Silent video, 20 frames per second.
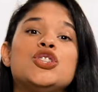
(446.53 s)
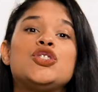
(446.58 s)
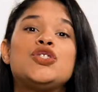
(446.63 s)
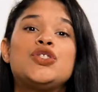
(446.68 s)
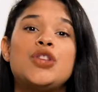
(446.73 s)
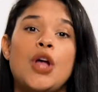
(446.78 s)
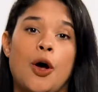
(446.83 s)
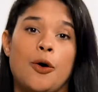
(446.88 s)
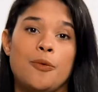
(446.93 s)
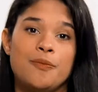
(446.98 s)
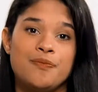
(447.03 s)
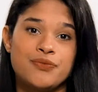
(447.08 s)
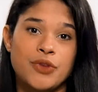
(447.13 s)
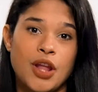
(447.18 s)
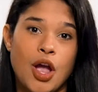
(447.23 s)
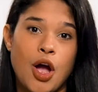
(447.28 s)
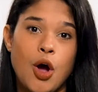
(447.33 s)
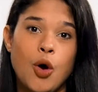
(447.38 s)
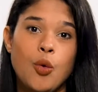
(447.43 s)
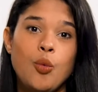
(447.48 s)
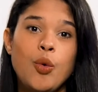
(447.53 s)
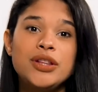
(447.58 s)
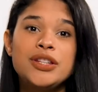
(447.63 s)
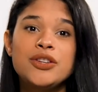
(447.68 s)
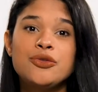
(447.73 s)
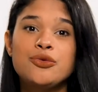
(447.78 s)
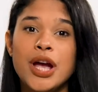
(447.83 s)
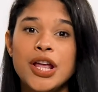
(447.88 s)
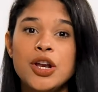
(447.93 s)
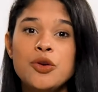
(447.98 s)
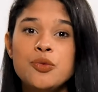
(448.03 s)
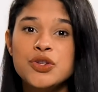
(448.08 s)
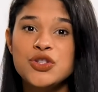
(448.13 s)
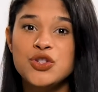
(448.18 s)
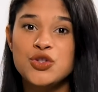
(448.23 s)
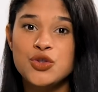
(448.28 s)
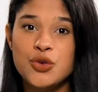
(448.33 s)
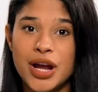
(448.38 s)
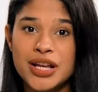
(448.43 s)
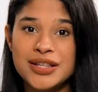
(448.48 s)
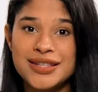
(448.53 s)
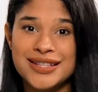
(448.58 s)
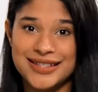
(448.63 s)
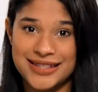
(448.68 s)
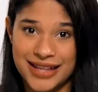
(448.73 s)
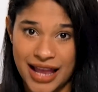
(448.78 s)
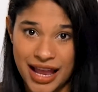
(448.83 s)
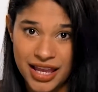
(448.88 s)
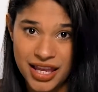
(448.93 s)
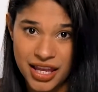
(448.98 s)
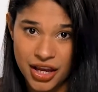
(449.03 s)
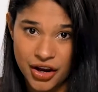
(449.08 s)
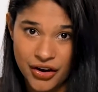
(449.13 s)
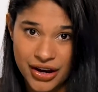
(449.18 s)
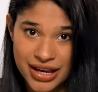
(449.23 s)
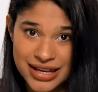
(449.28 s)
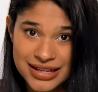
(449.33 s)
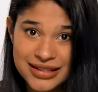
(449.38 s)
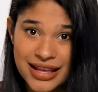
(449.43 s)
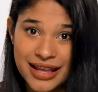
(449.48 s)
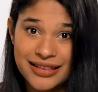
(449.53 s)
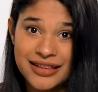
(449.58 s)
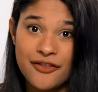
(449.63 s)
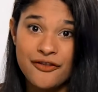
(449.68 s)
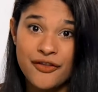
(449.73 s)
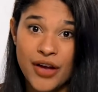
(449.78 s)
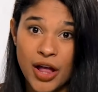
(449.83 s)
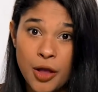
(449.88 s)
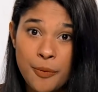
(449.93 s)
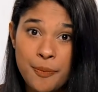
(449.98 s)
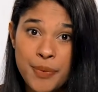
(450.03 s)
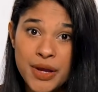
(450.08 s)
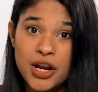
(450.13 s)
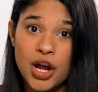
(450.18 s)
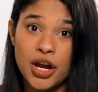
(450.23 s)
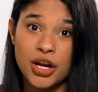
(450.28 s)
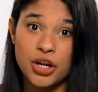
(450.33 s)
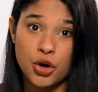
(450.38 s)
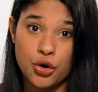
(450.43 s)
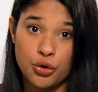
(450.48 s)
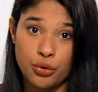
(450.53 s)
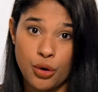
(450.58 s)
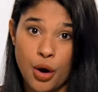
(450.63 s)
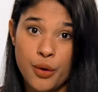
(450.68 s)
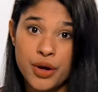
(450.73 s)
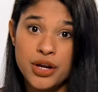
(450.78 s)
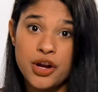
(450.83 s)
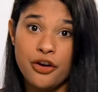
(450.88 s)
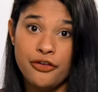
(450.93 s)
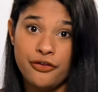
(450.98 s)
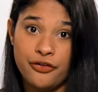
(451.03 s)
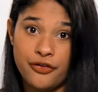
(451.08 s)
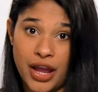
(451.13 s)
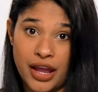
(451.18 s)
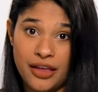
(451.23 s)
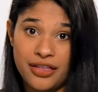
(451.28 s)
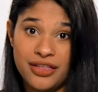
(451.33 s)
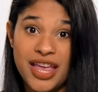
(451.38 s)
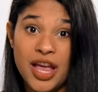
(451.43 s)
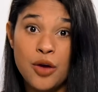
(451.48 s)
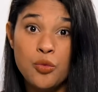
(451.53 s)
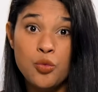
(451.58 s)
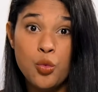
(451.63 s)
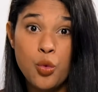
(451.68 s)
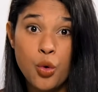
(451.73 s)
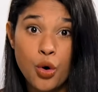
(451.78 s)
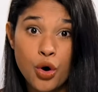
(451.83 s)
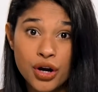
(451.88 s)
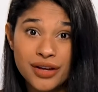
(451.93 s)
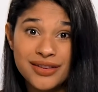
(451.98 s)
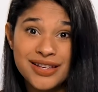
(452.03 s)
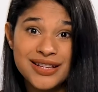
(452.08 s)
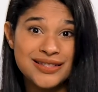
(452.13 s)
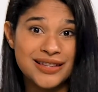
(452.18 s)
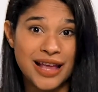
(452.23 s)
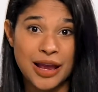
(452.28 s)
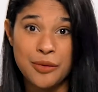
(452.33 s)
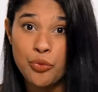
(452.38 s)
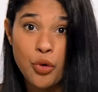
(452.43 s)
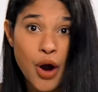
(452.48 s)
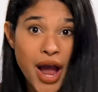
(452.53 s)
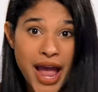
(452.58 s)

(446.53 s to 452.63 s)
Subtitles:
So, what the writer was trying to say here is that developing and growing our faith can work the same